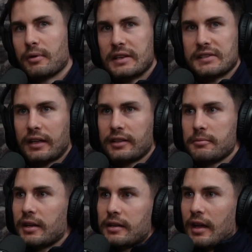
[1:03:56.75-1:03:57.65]
it exactly,
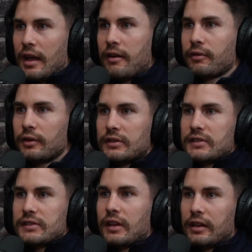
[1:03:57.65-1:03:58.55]
but yeah,
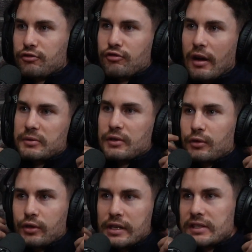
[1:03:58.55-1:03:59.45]
everyone's like traps are
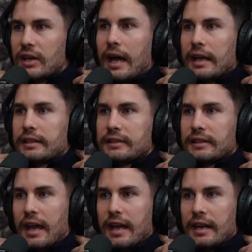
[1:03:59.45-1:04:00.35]
really tight
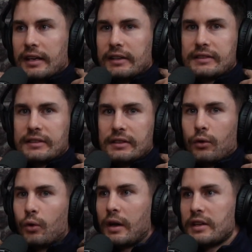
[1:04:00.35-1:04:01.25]
and
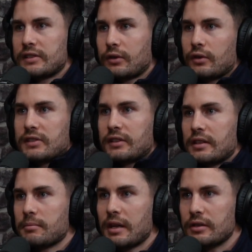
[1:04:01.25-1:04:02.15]
always
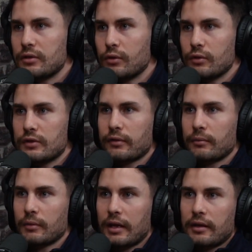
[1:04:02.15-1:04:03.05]
constantly being used
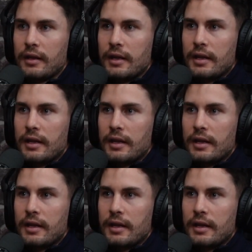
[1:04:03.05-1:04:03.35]
from like